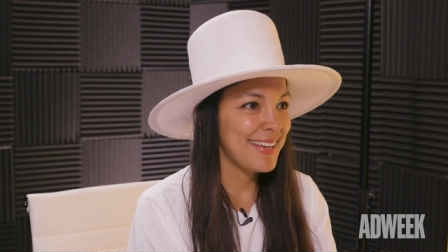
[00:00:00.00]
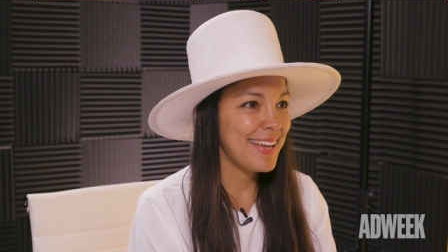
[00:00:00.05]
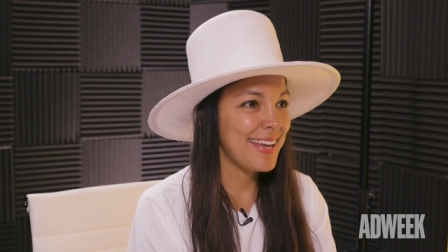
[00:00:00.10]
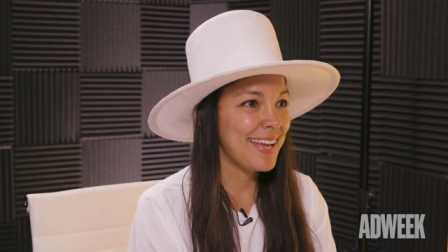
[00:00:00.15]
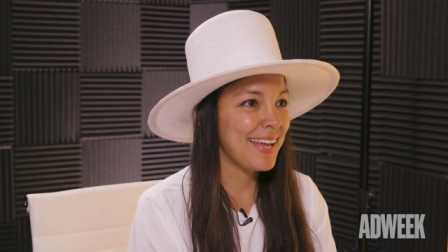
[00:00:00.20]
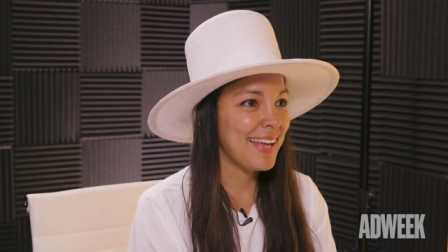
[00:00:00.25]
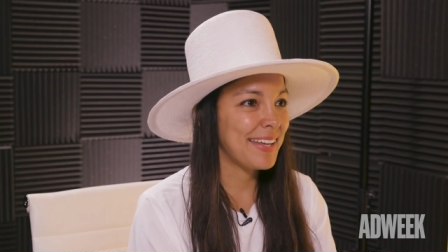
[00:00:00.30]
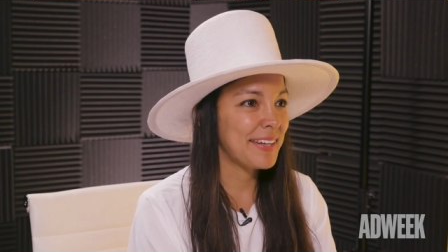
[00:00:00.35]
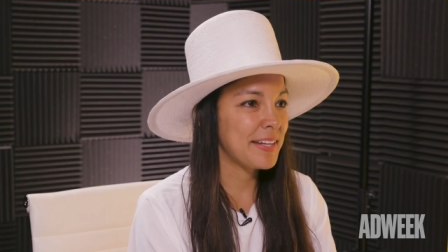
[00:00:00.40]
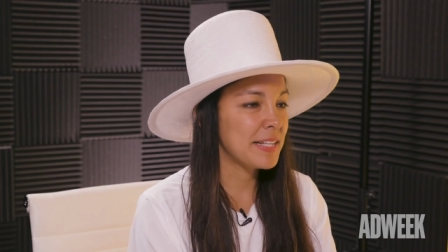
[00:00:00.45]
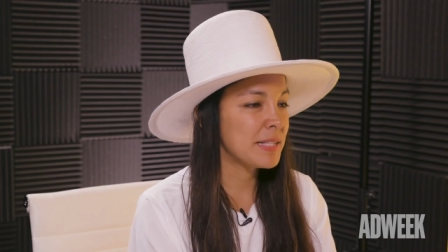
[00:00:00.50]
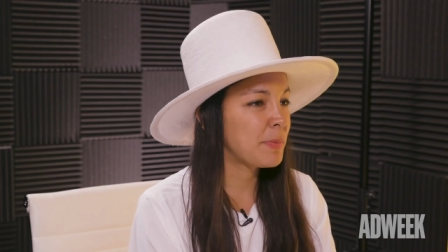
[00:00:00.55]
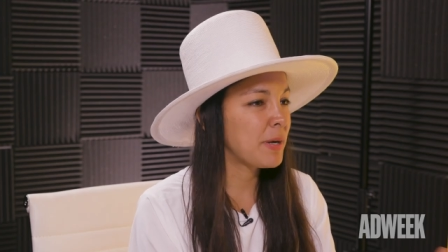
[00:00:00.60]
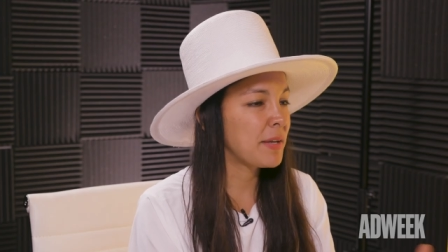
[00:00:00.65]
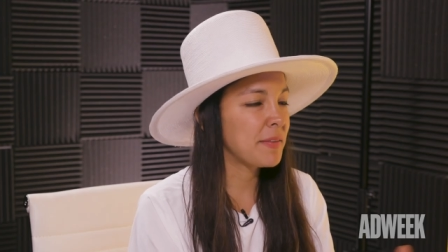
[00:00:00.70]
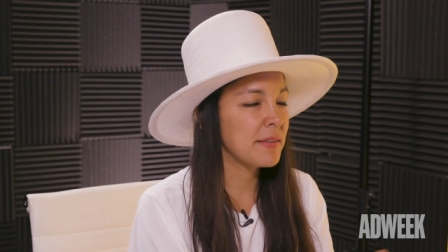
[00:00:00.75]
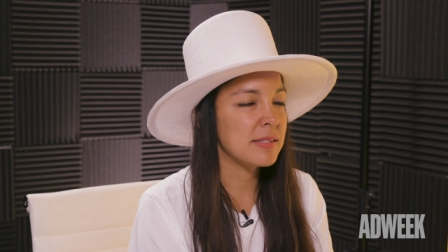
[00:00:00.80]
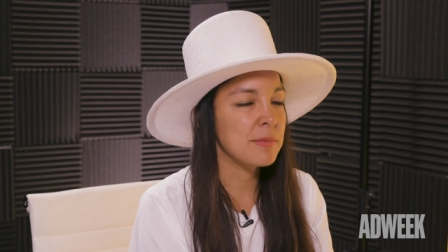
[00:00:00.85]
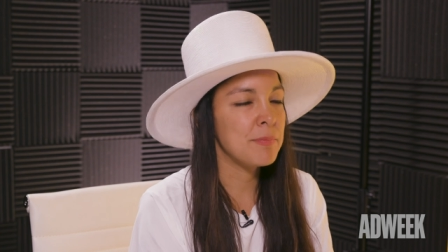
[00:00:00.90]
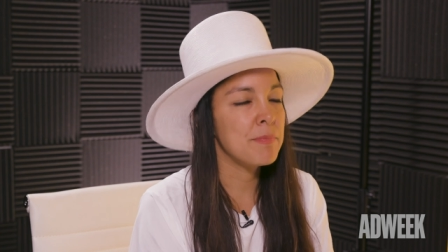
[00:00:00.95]
and it's
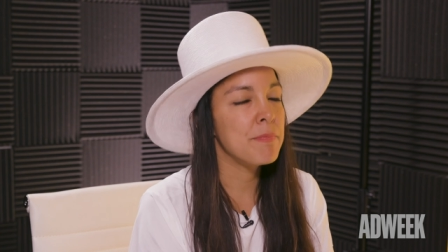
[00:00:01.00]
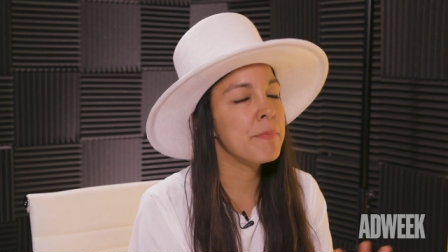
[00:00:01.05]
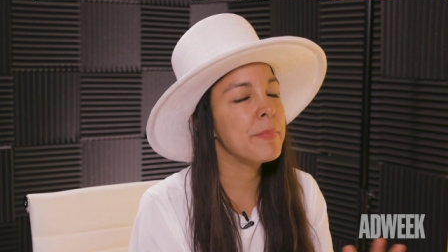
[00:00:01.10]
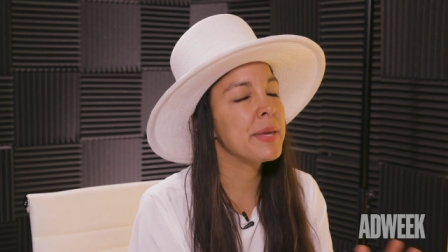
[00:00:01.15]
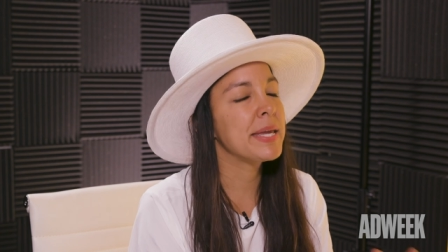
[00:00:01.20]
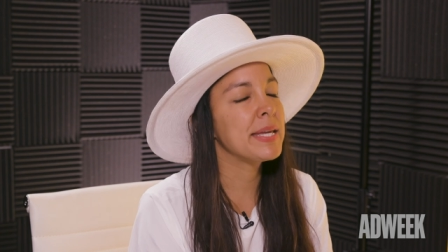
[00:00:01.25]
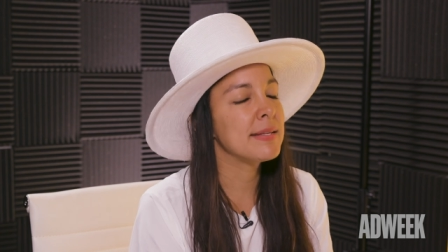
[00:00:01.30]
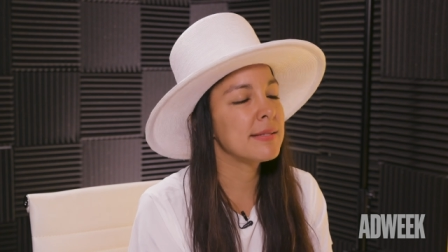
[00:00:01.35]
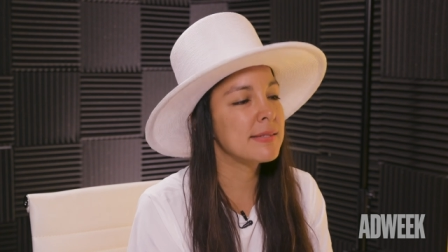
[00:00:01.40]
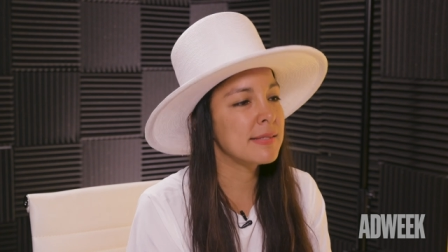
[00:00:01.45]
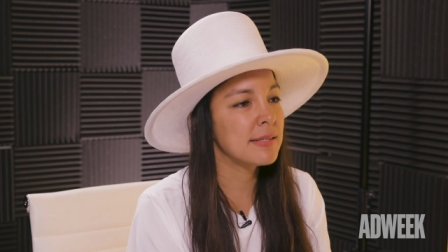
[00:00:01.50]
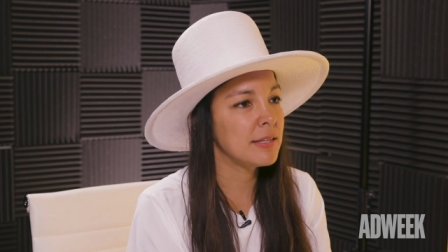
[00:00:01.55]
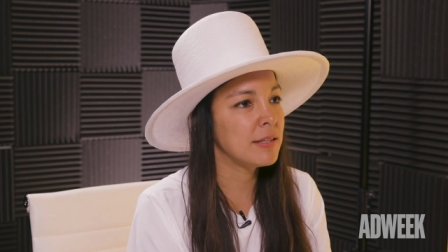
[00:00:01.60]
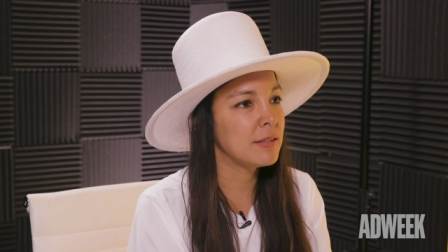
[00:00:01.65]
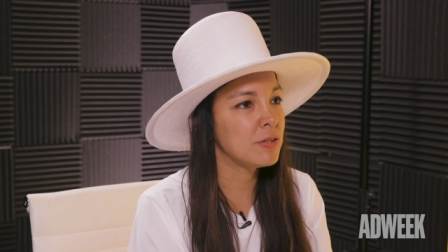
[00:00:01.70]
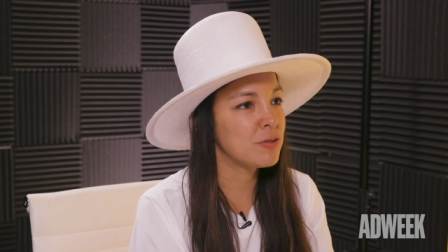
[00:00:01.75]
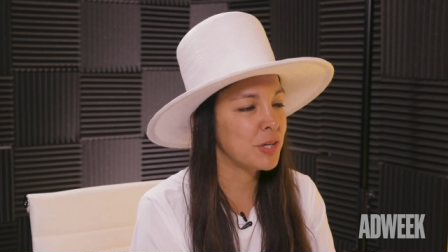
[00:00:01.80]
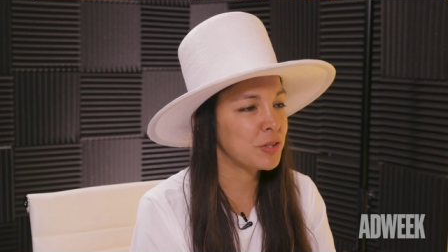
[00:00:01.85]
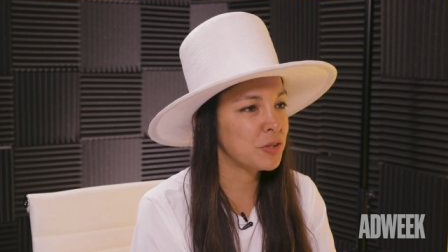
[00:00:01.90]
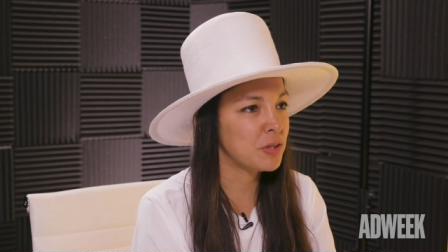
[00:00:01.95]
by this
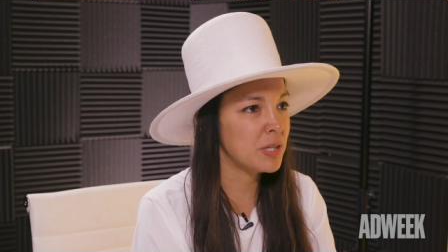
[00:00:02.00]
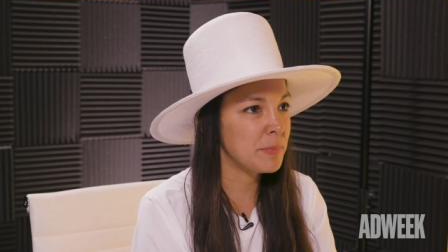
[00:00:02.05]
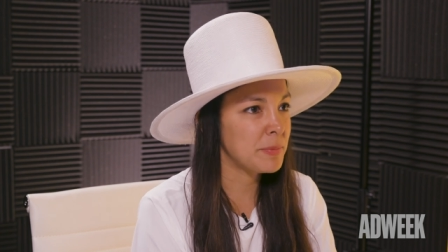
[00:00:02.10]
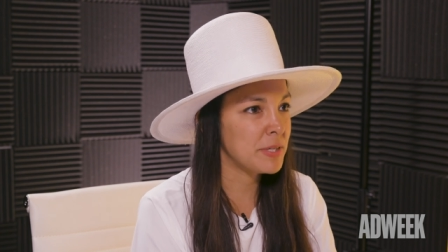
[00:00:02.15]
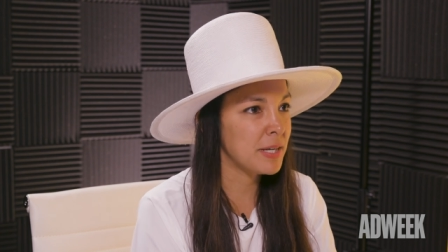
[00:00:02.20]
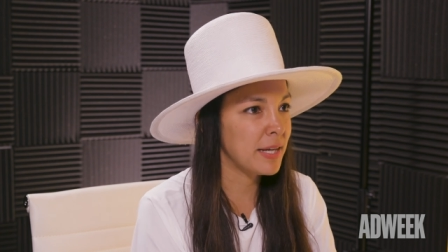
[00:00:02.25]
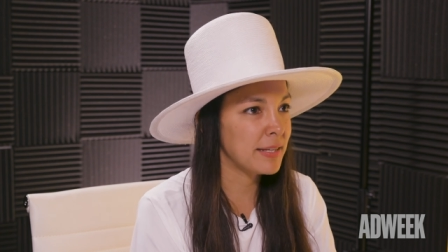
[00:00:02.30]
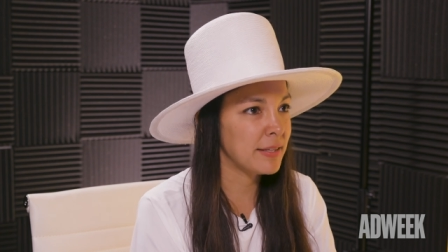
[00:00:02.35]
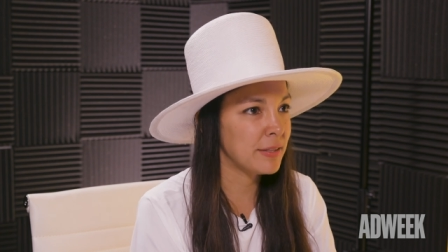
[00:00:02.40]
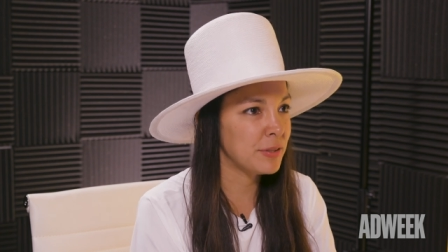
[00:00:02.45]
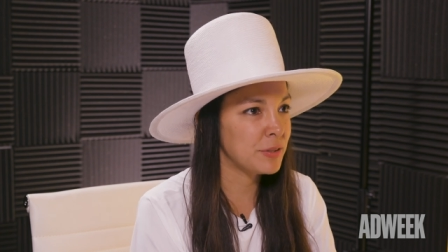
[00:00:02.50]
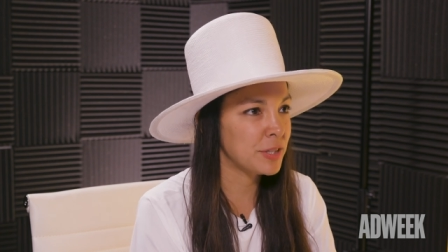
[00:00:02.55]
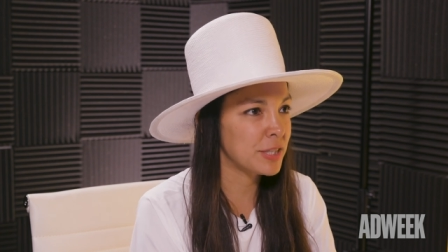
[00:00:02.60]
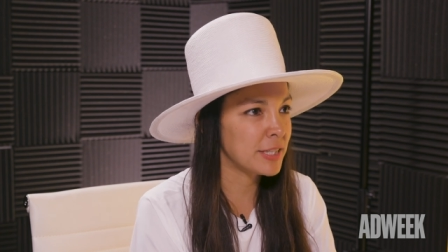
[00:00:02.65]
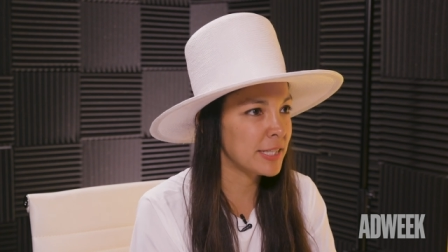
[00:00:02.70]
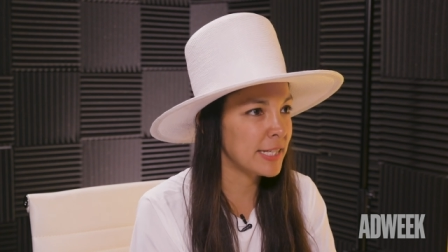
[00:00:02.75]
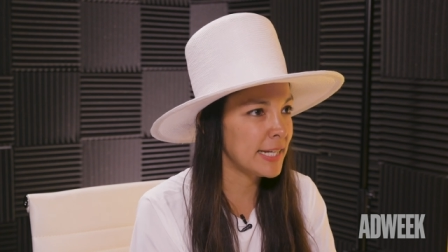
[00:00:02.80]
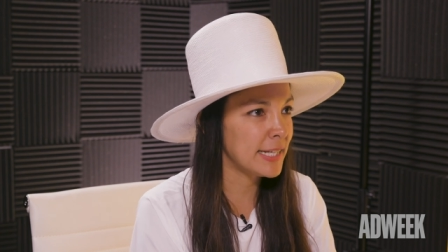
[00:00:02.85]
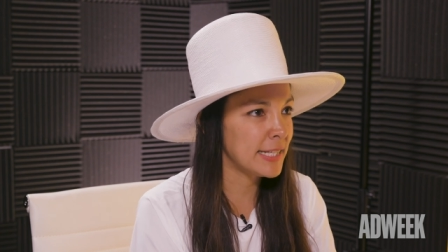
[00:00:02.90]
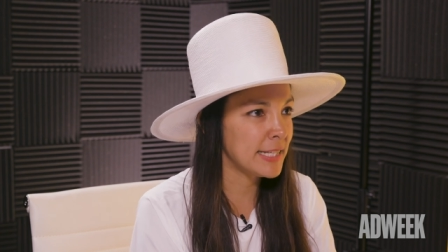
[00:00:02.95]
amazing director named Ty
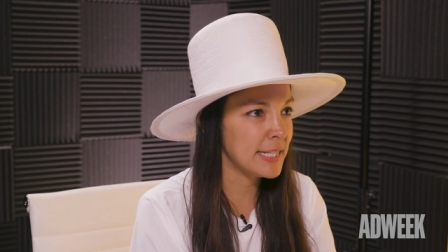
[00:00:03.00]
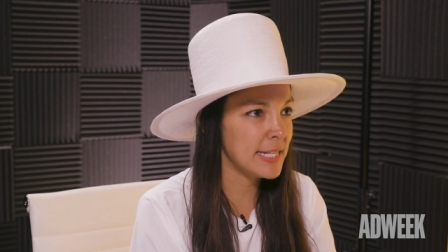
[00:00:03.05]
Kellner,